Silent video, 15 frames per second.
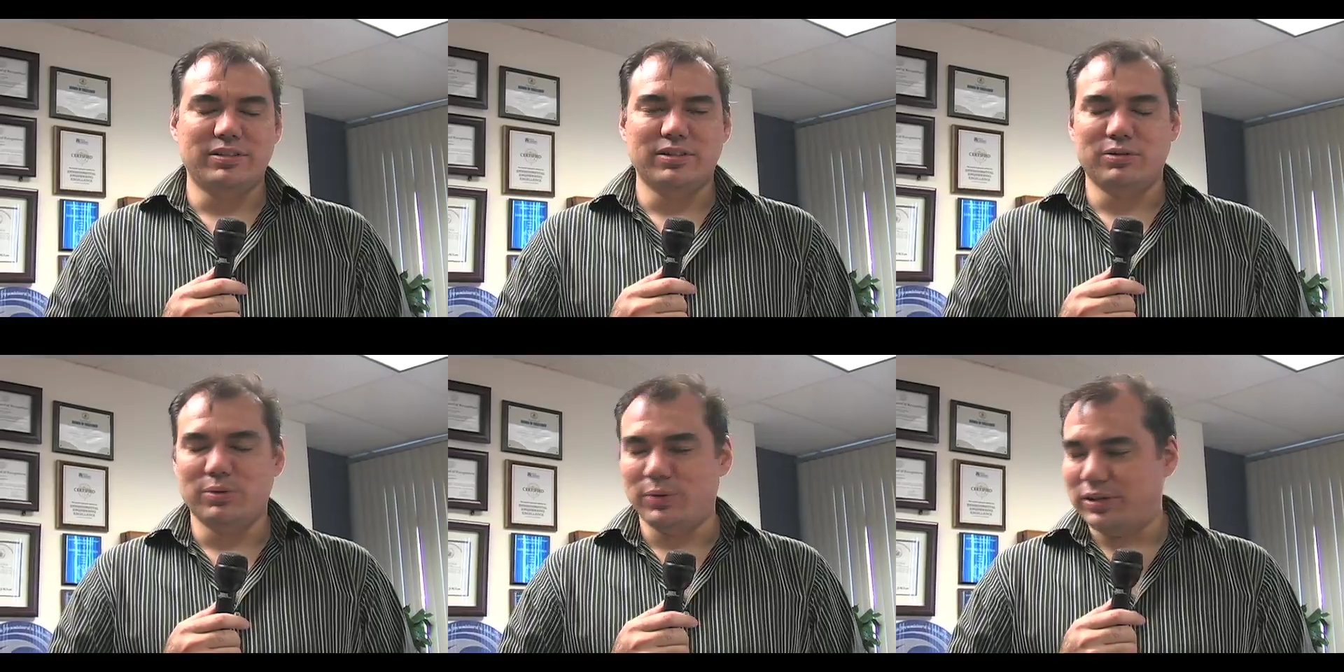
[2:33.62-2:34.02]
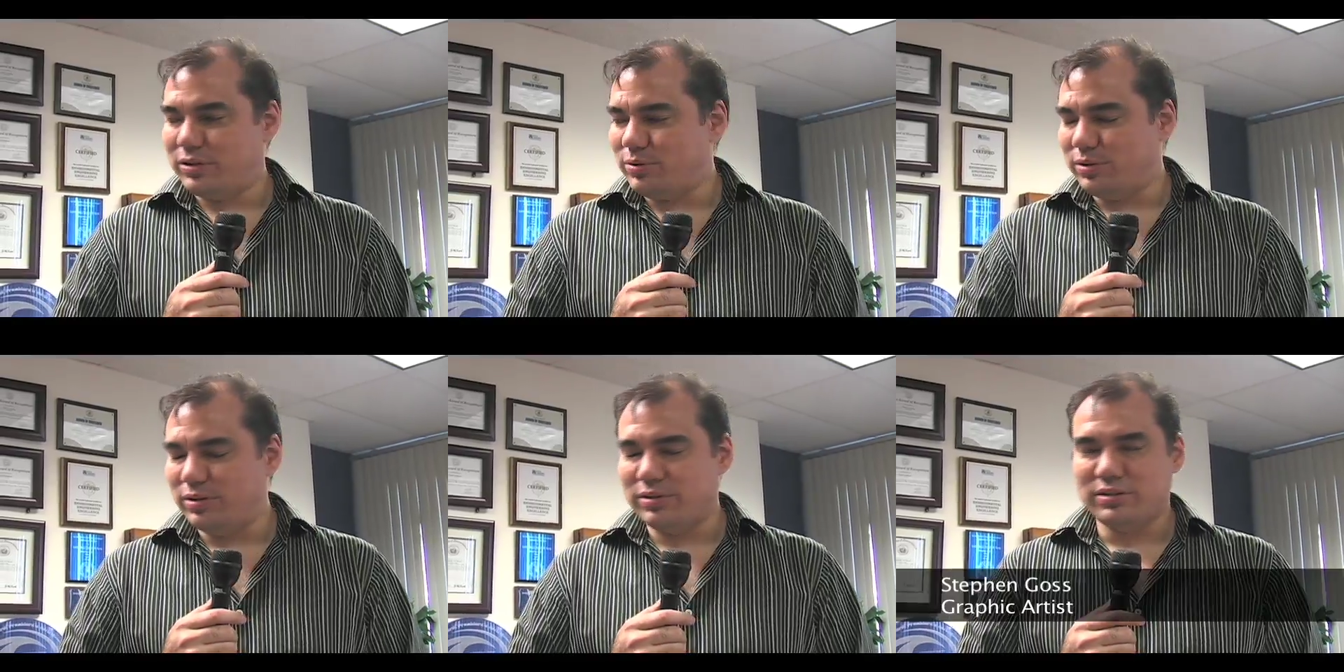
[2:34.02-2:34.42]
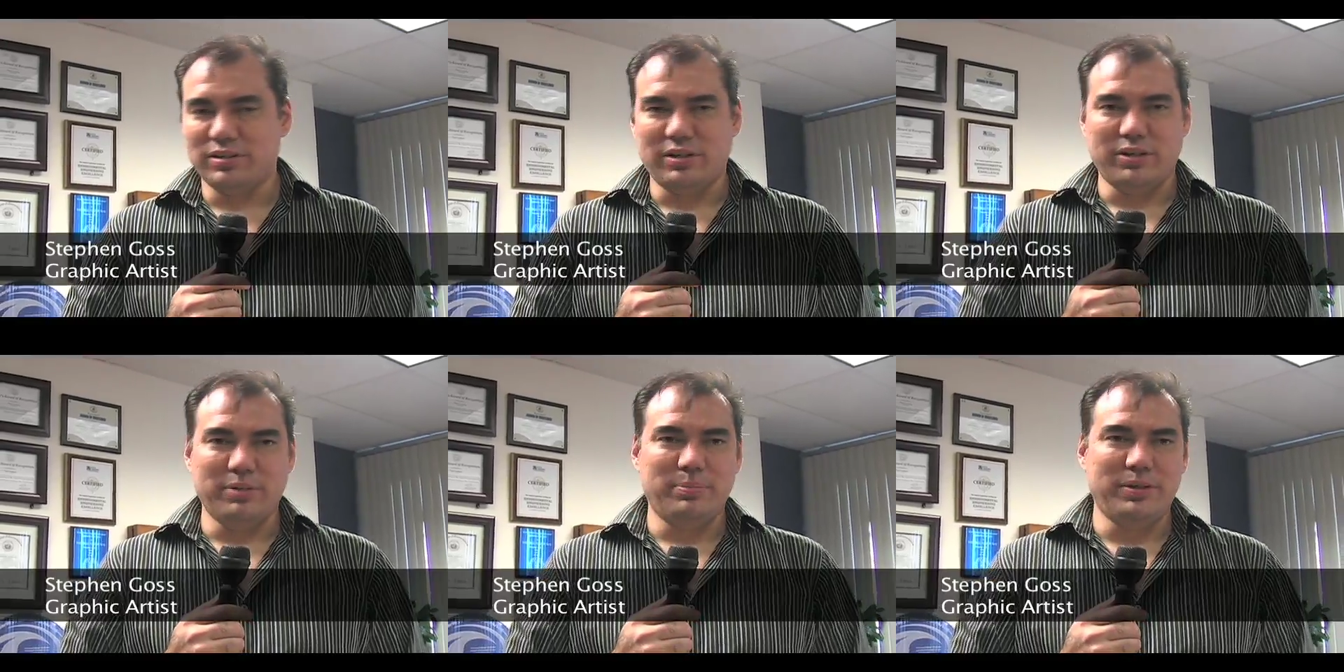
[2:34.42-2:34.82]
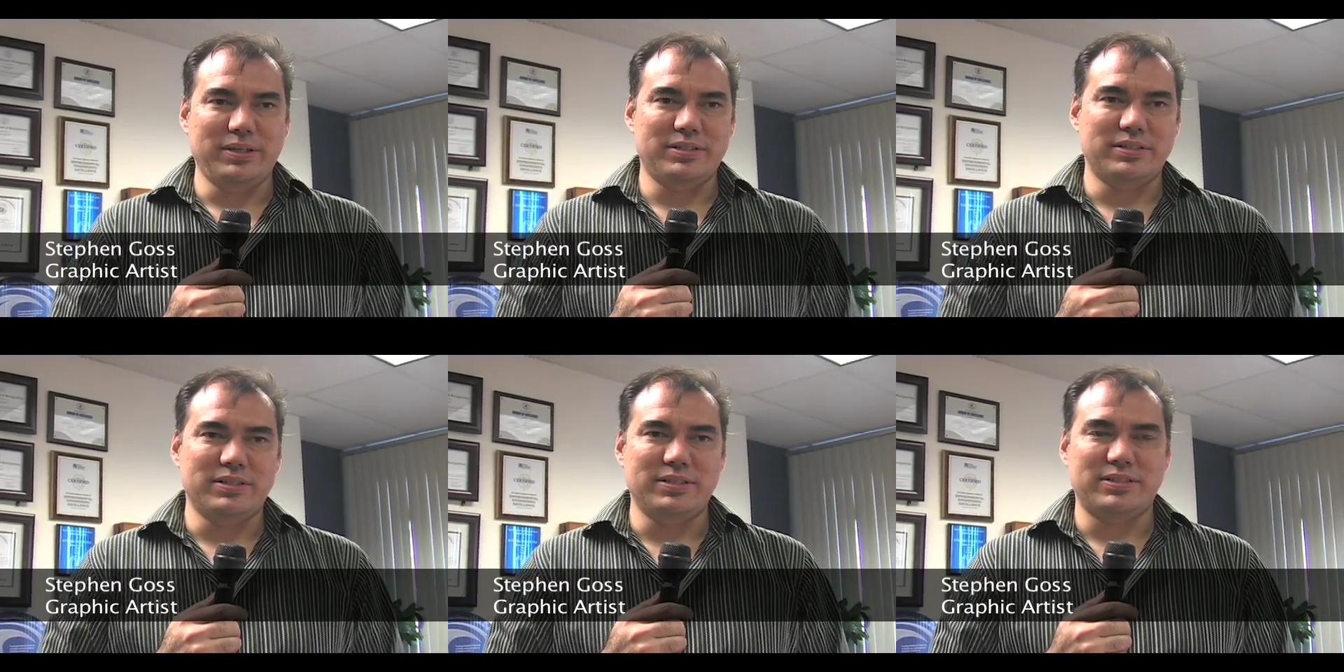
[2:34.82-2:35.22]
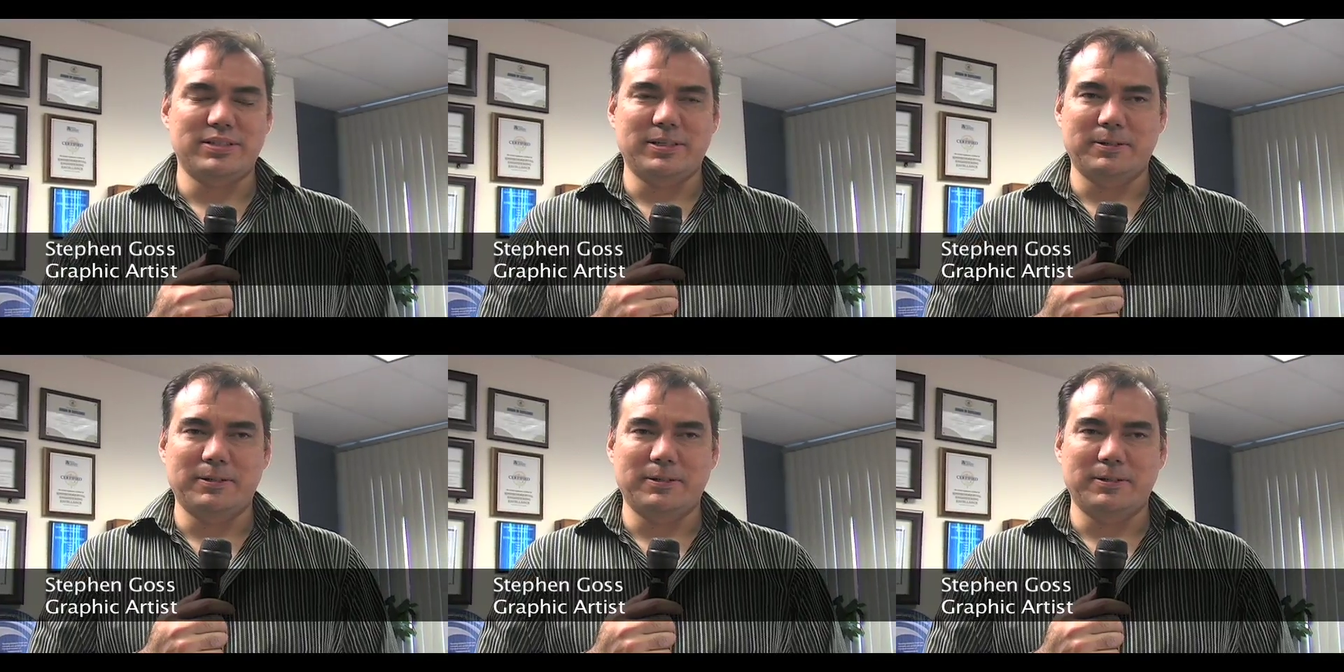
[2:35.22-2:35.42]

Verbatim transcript: You know, we went through and looked at all the pieces.